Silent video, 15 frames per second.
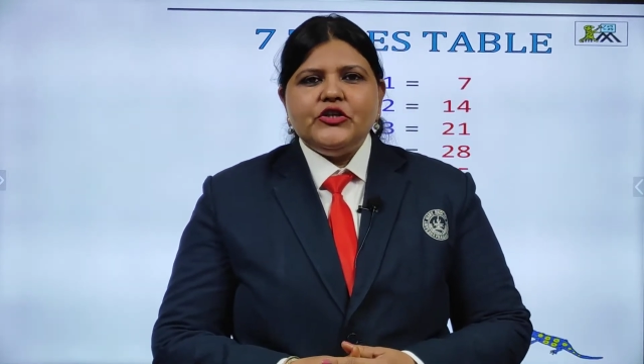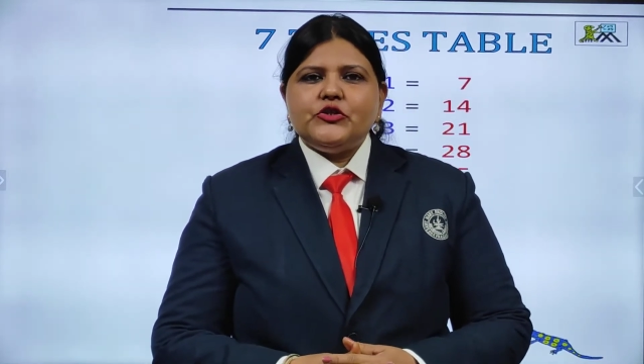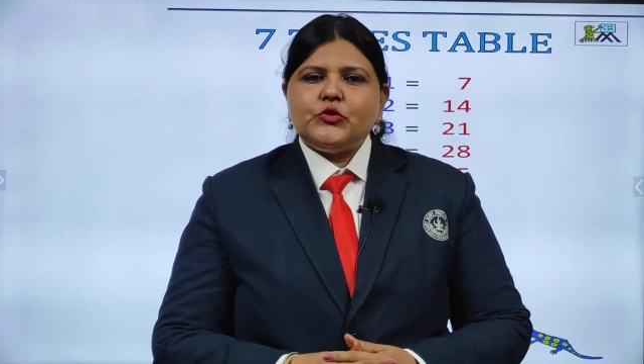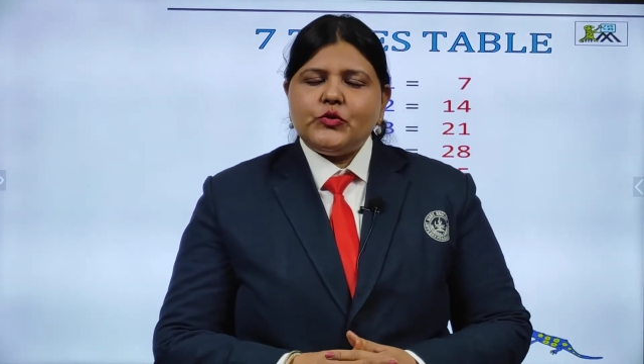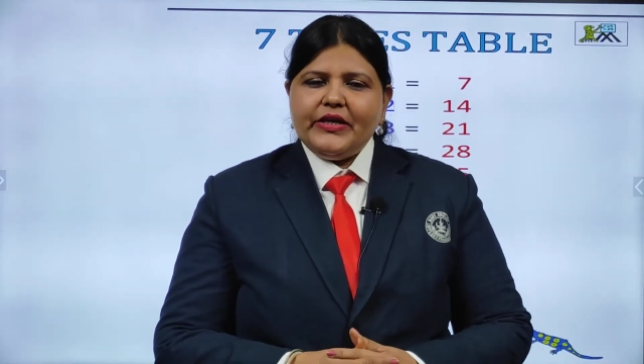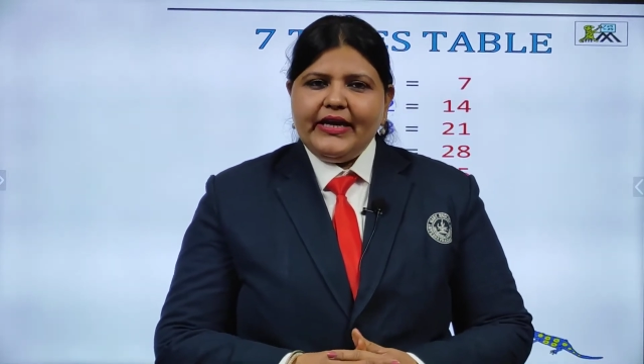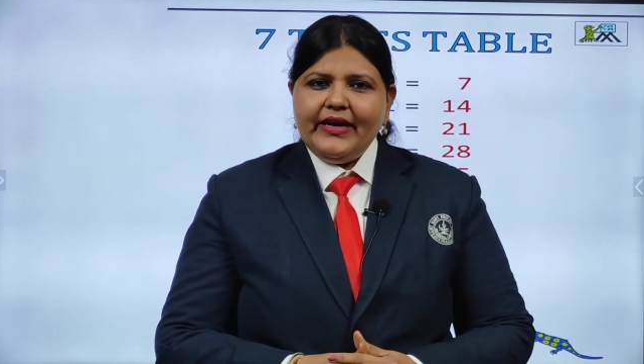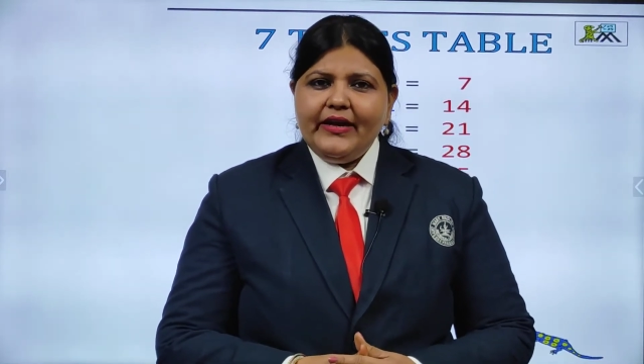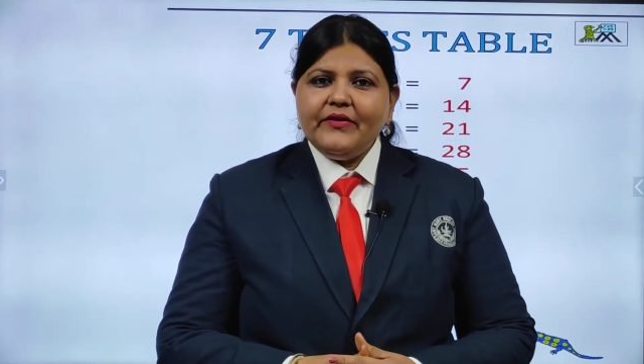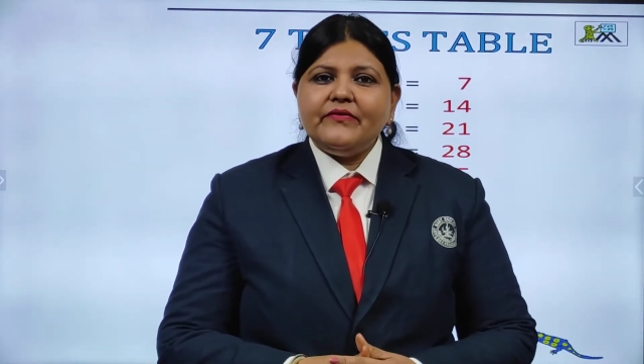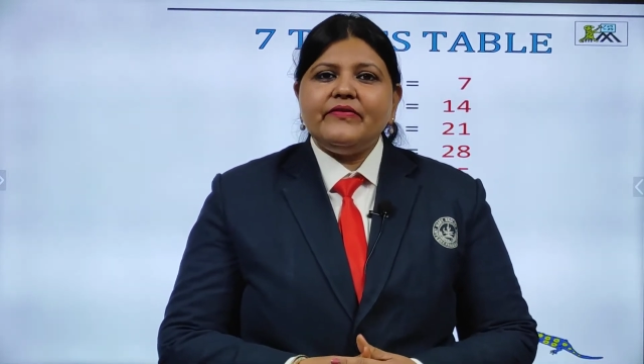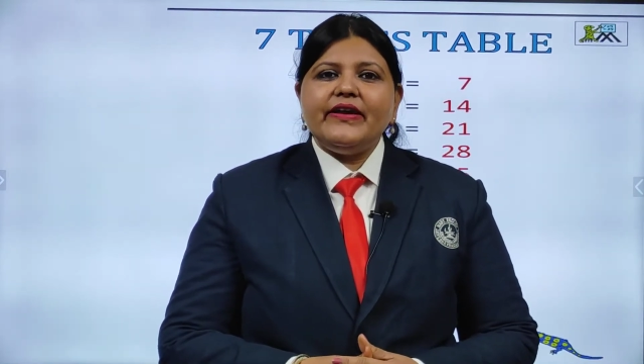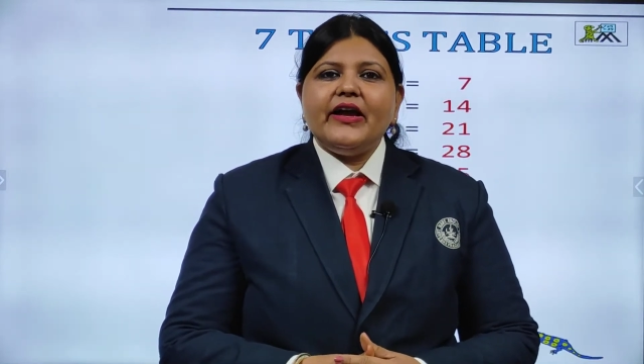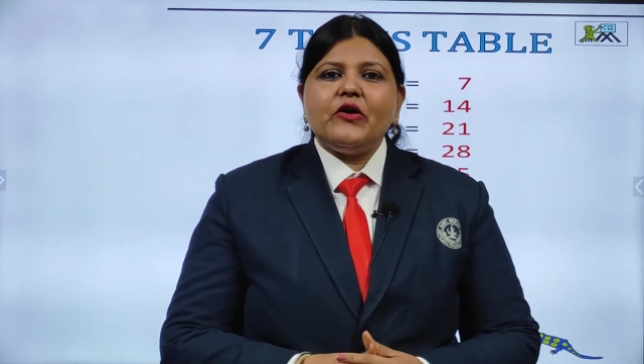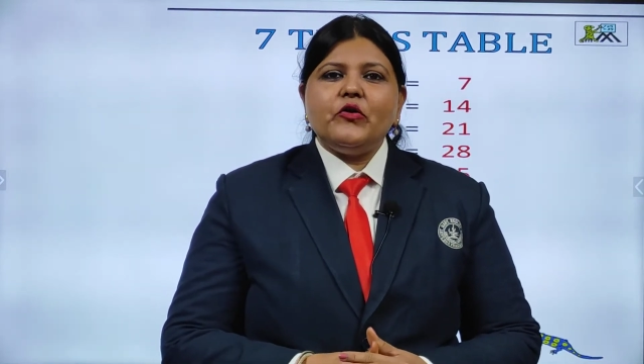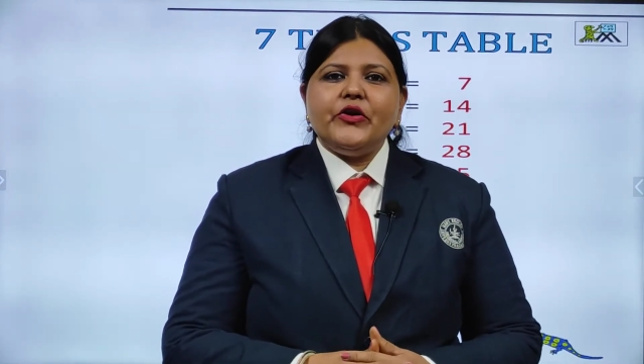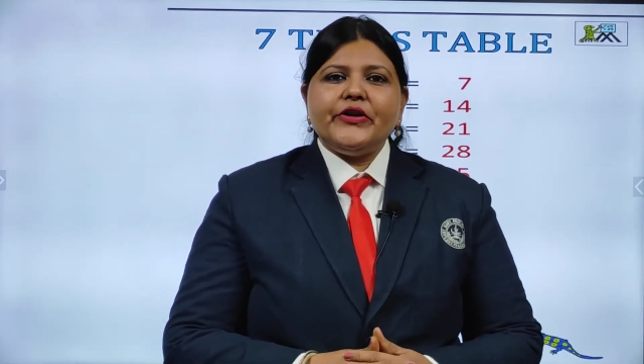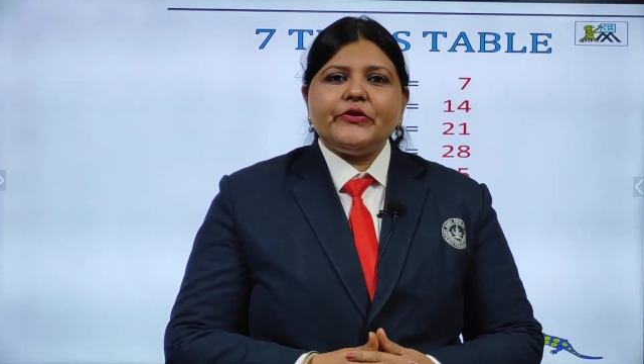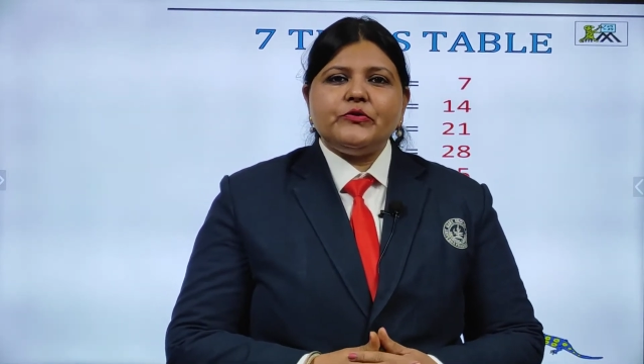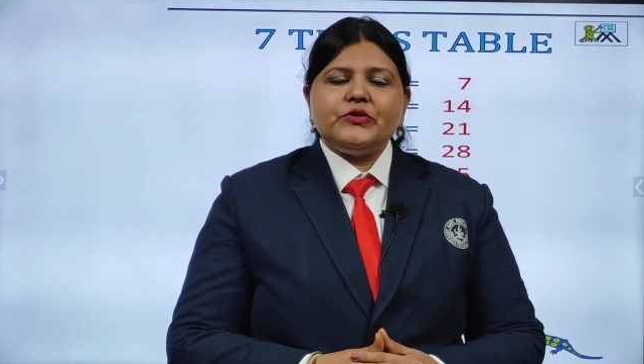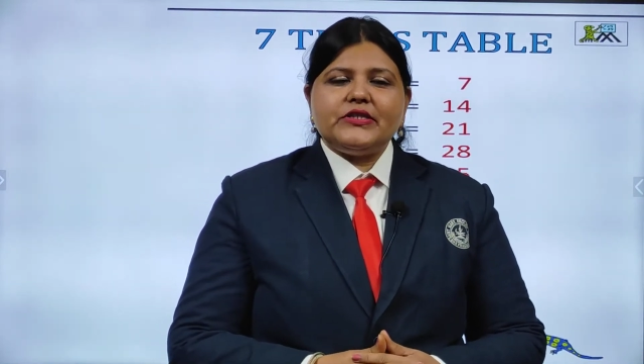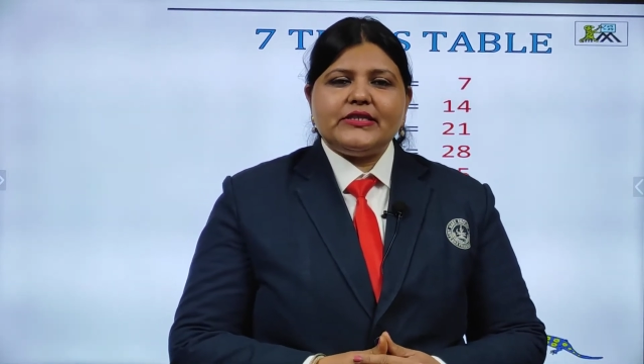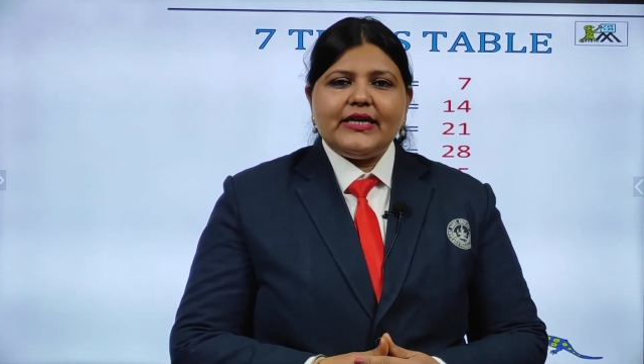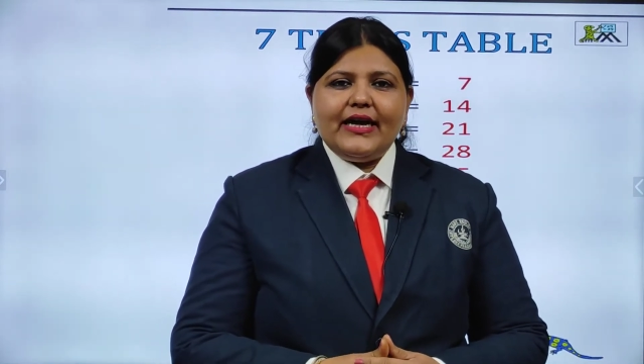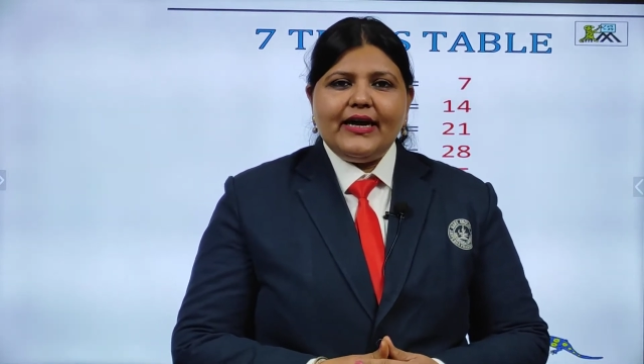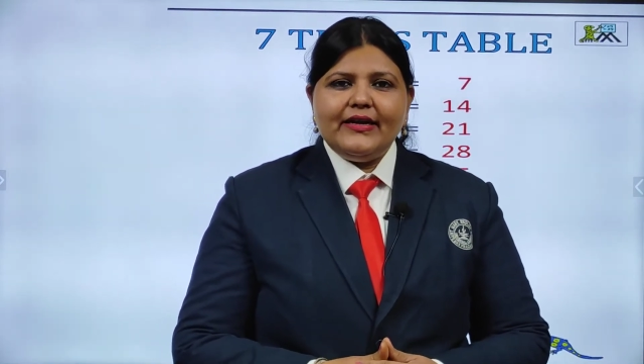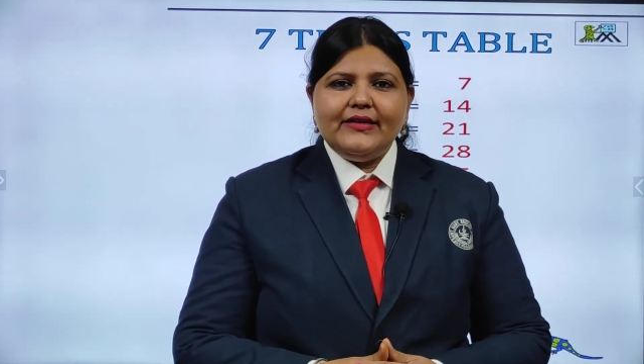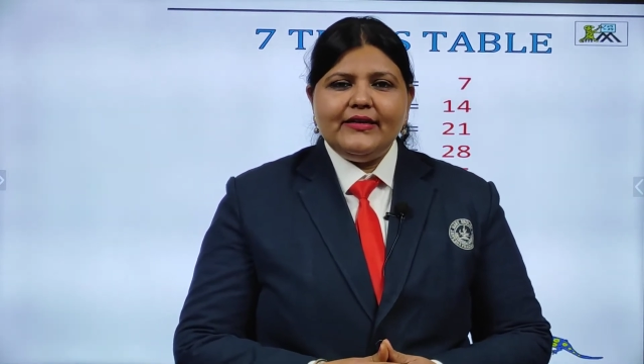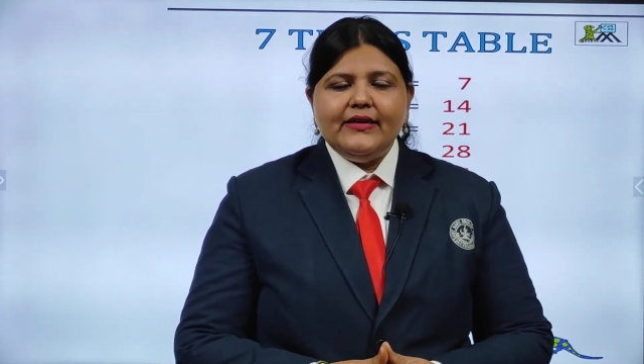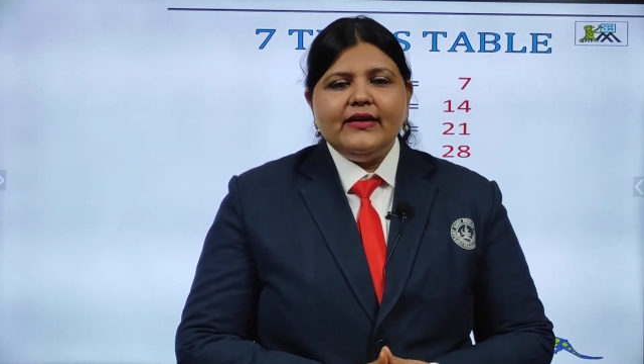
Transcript: Today we are going to start